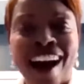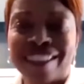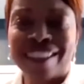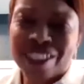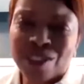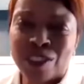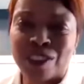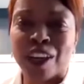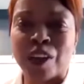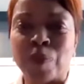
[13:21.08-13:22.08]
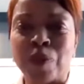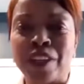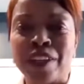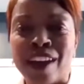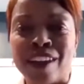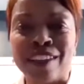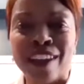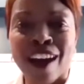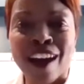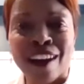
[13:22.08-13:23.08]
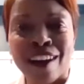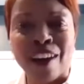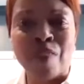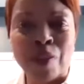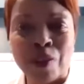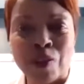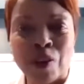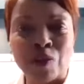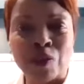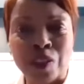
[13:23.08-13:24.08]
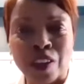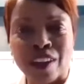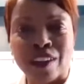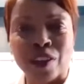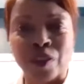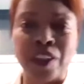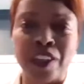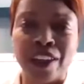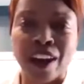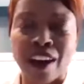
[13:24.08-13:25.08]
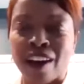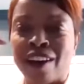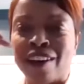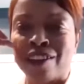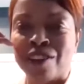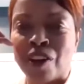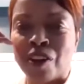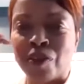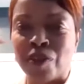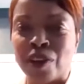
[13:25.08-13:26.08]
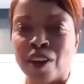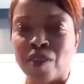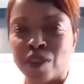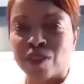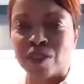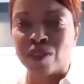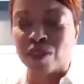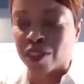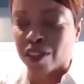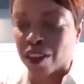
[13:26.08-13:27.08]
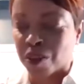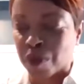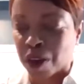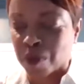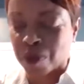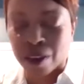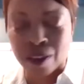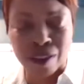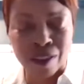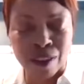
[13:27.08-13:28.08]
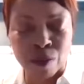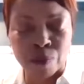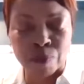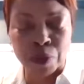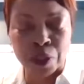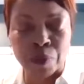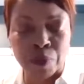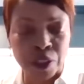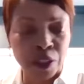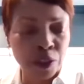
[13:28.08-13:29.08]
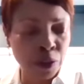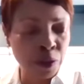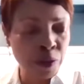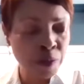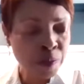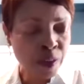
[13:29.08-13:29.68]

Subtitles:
I said, you look like a pretty nice guy. I mean, you don't look like a greedy guy, whatever. You look like you might be, pretty cool.